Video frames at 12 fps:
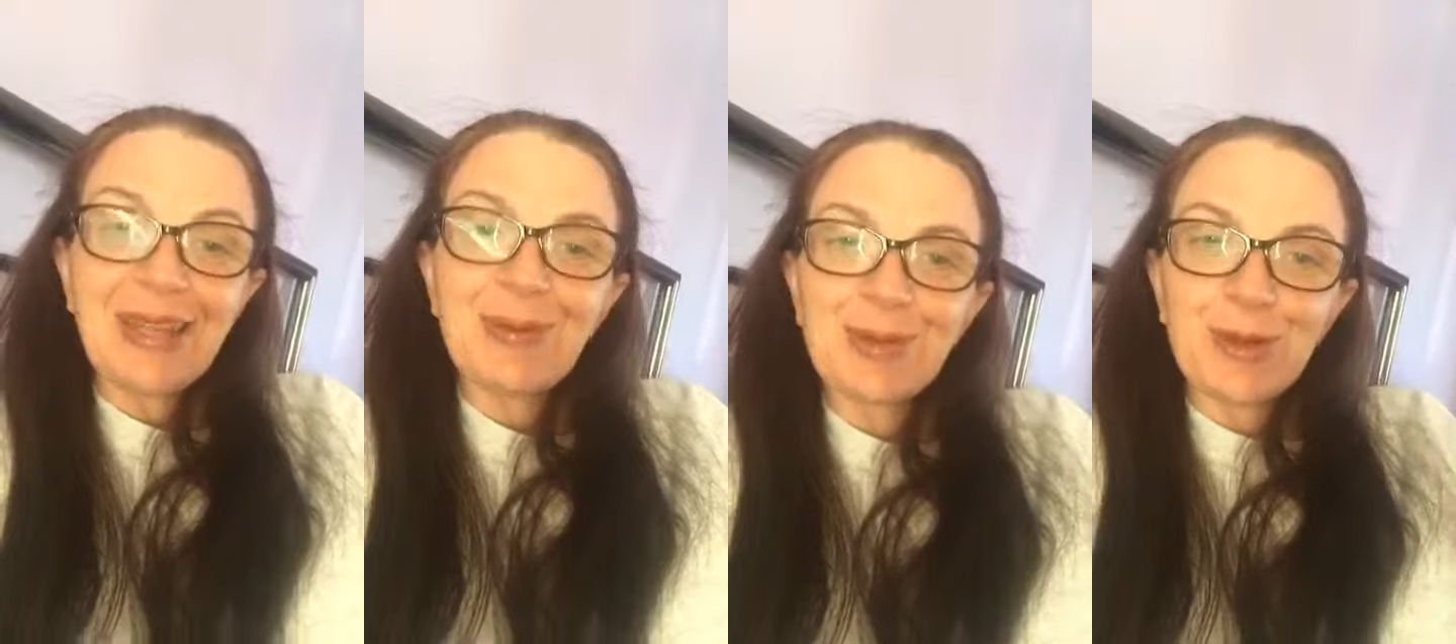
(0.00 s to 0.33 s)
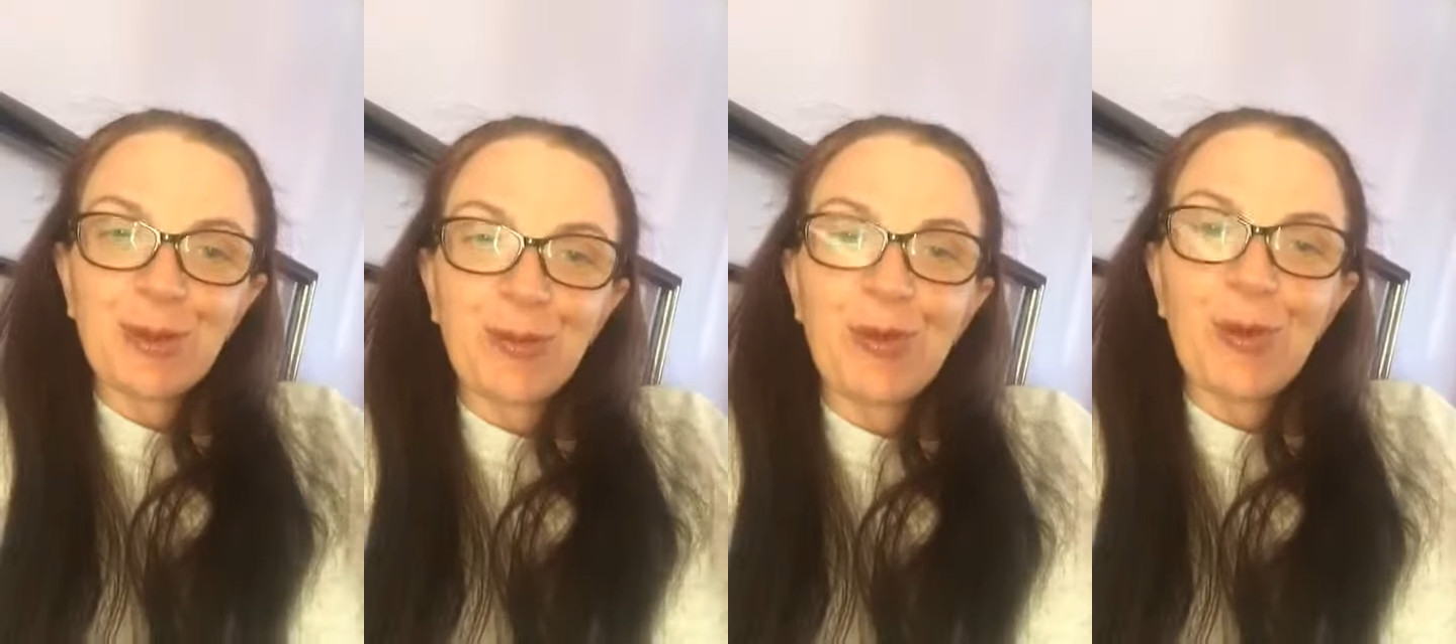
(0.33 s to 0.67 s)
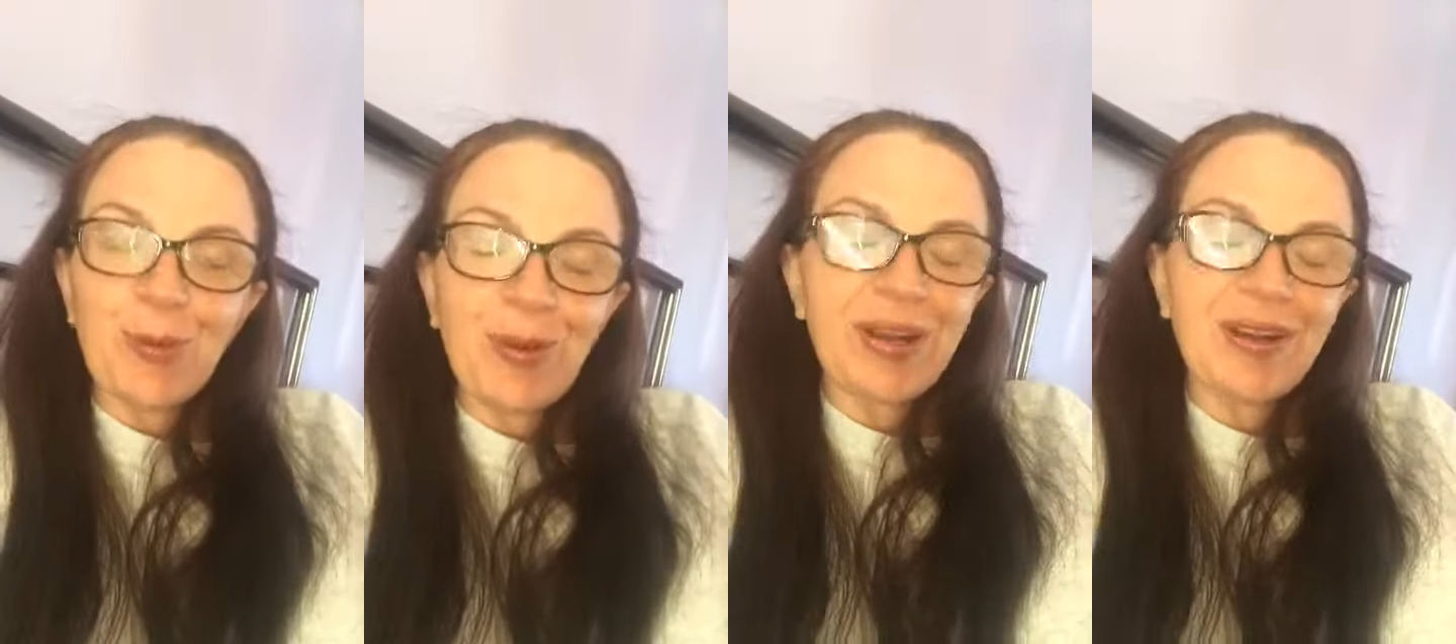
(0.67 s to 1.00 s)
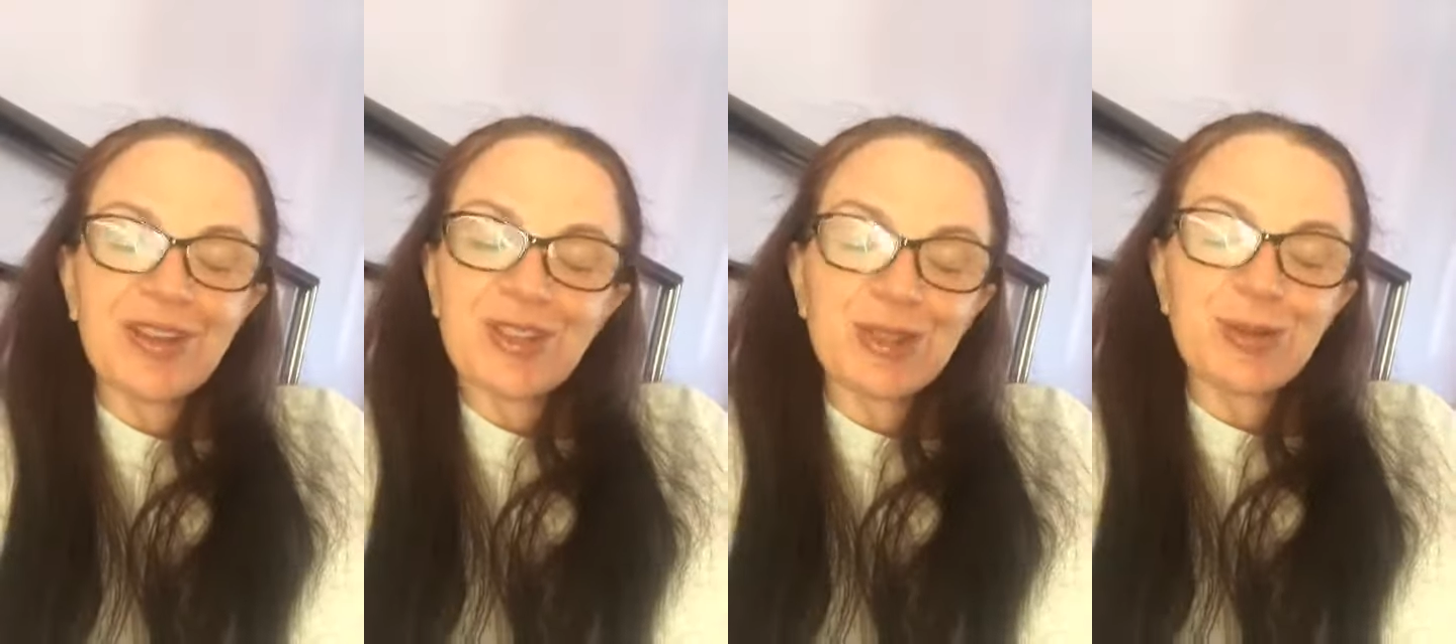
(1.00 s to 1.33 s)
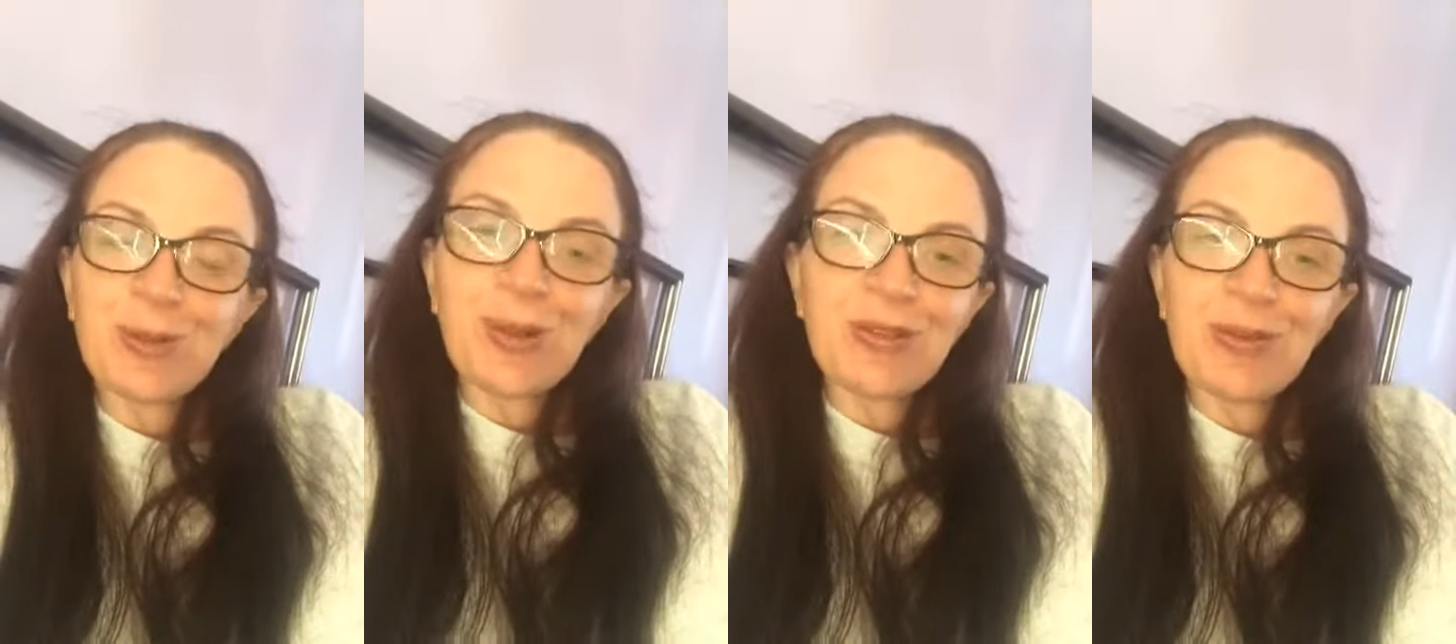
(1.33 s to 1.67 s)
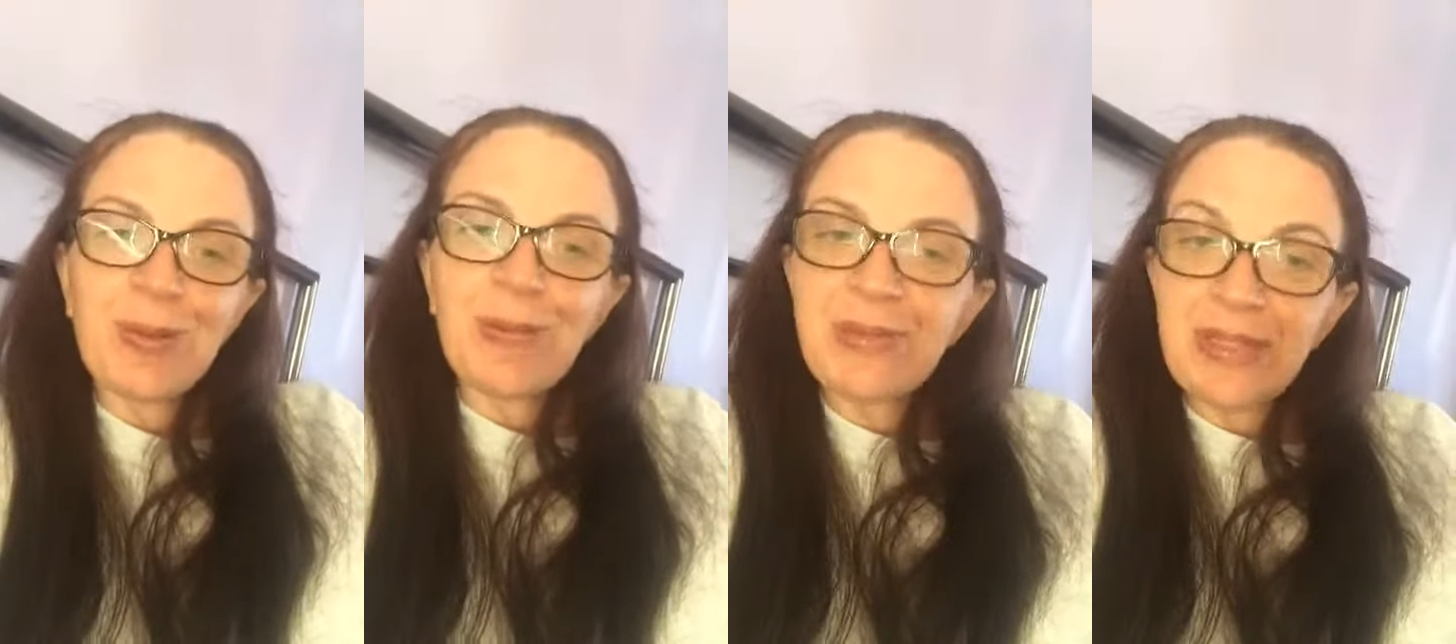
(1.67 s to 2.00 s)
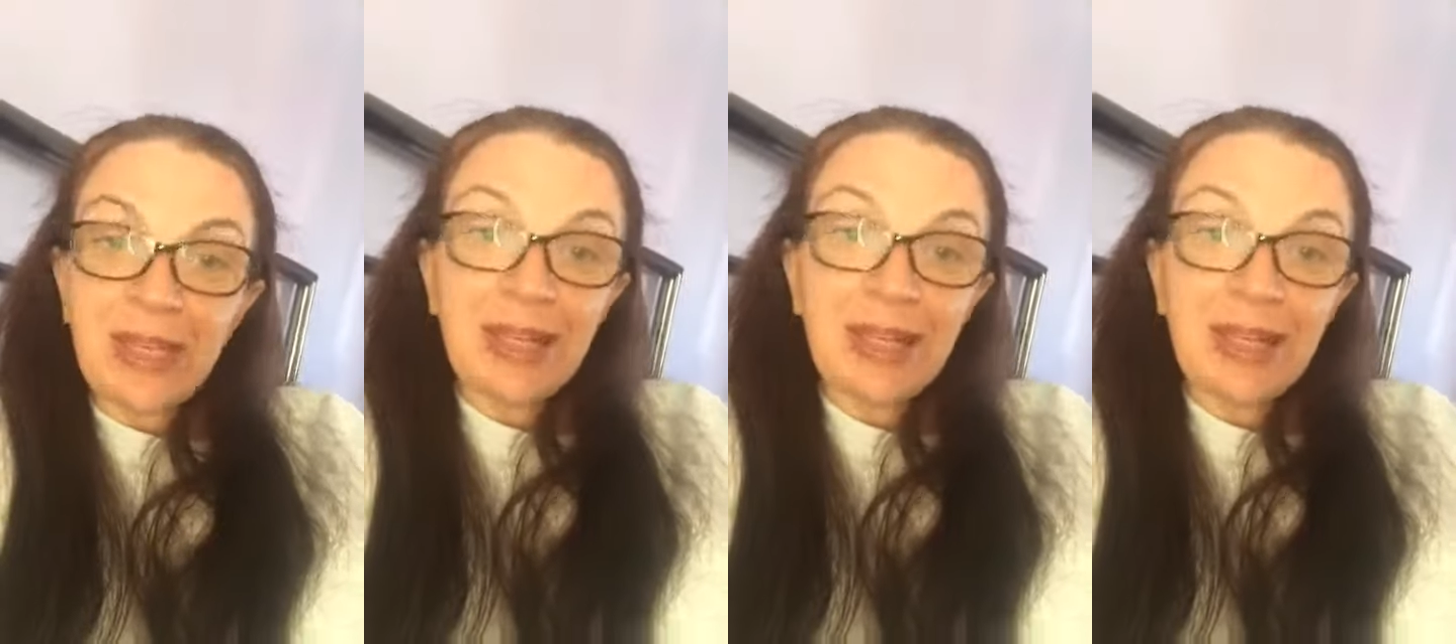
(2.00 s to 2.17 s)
it was on a wall, and I just always remembered it.